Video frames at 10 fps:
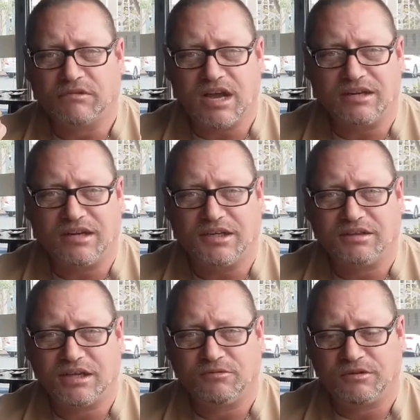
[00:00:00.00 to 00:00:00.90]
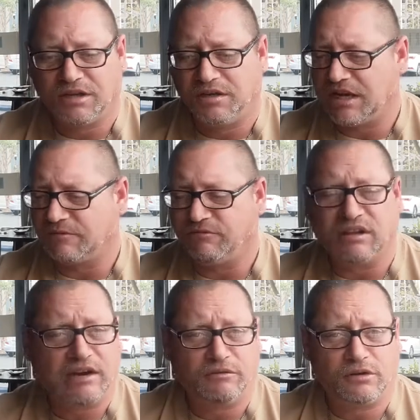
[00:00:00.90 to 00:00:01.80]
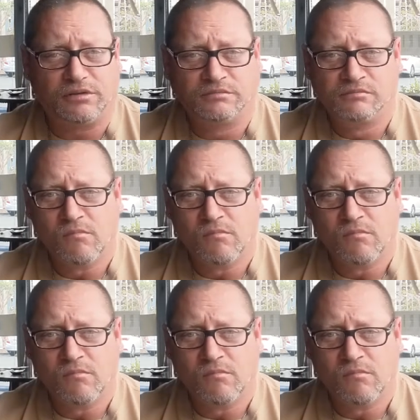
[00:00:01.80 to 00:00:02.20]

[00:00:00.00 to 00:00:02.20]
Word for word: Not anything really like flavor.